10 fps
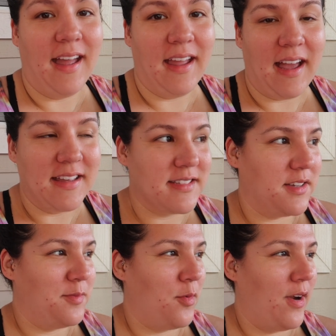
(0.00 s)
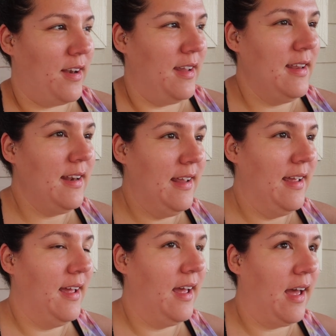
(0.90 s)
Hey guys, good morning.
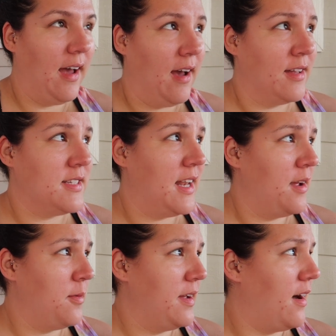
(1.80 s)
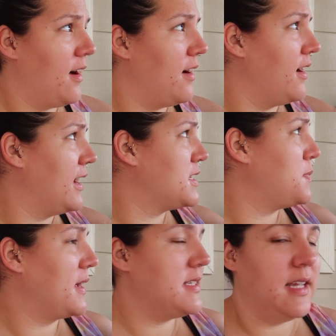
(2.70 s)
Uh, today we are
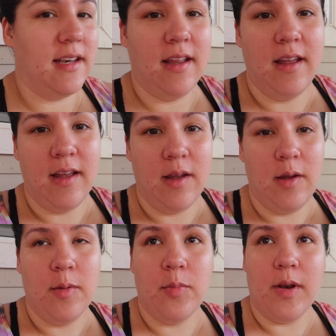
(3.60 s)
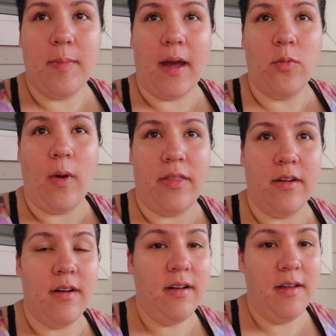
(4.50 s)
expecting pretty bad
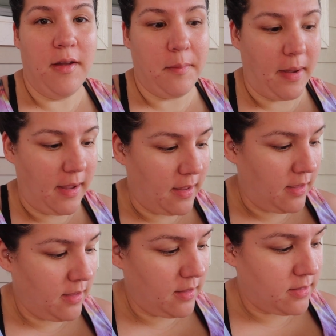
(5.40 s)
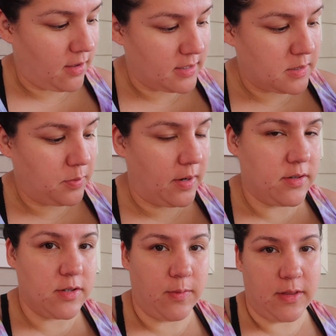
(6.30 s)
weather. My thoughts and
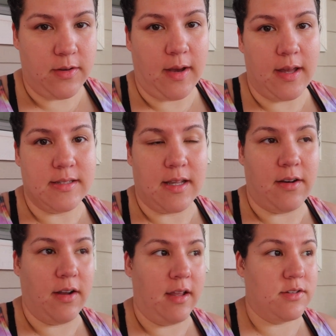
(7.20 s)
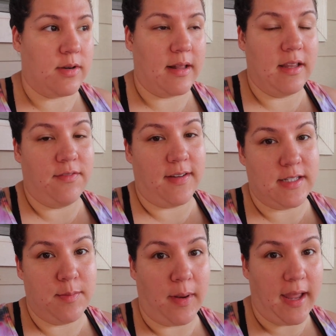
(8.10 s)
prayers are with you guys that are directly
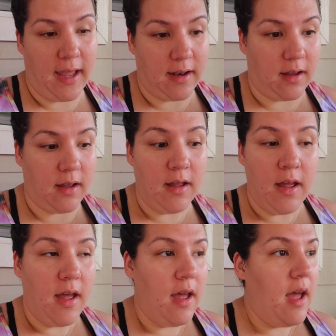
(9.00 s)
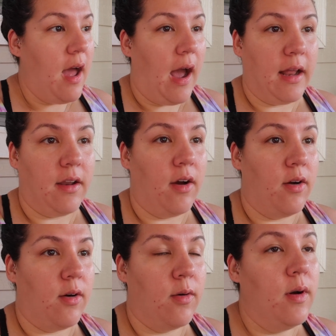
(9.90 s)
affected by Hanna. I
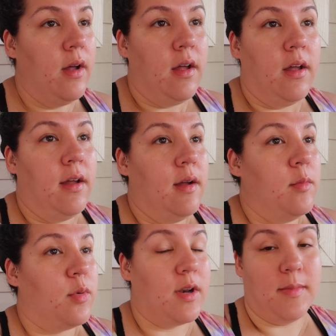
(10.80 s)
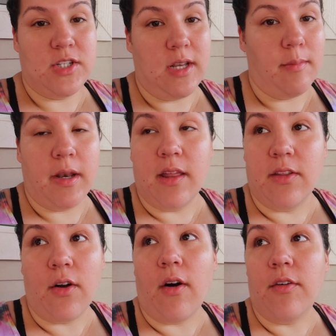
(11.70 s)
know pretty much anybody in
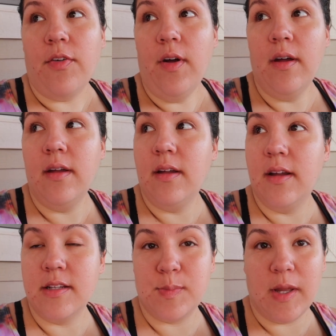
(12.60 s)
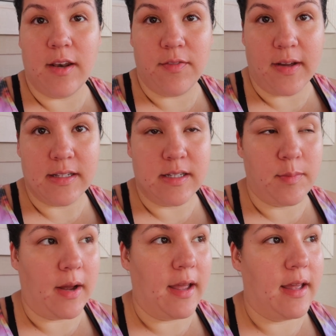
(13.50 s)
the Gulf is being affected
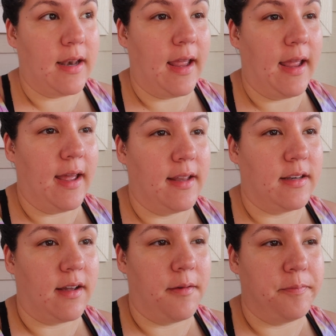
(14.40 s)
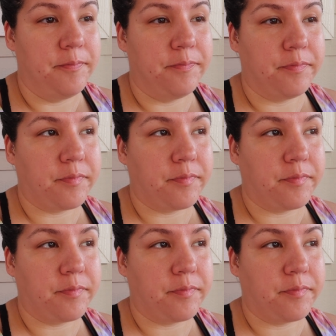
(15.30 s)
by it and um,